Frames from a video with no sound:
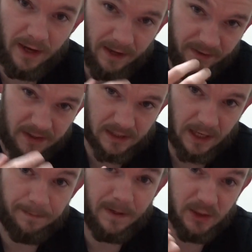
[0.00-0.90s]
uh, these
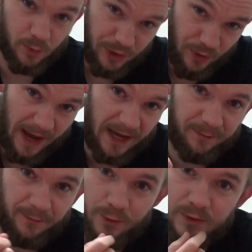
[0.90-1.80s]
IPAs when you add
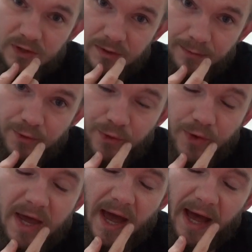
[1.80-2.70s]
fruit to the
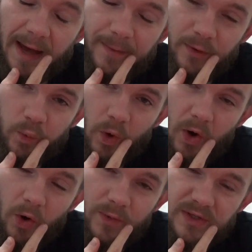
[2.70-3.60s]
brew um, what
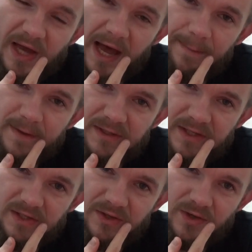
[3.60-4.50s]
always happens
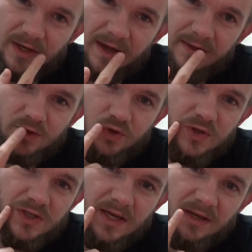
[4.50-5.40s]
is that you get the
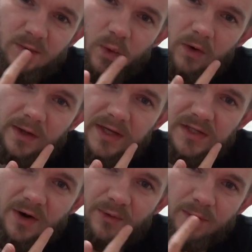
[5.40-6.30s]
juicy
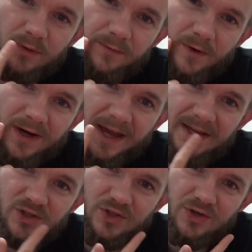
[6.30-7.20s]
qualities around the front
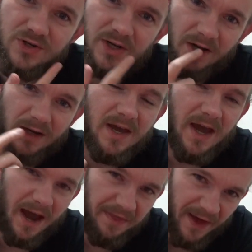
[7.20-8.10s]
edge of your tongue
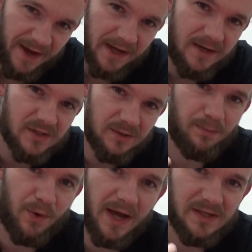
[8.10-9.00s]
and that kind of
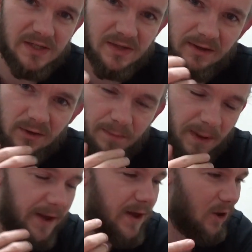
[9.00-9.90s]
suppresses a little
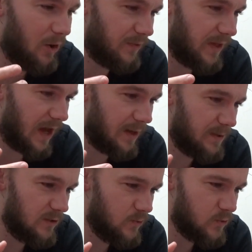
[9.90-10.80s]
bit of the
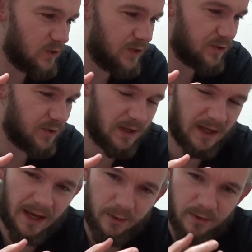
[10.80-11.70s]
IBUs that you're going to
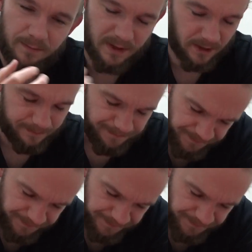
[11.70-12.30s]
get out of the beer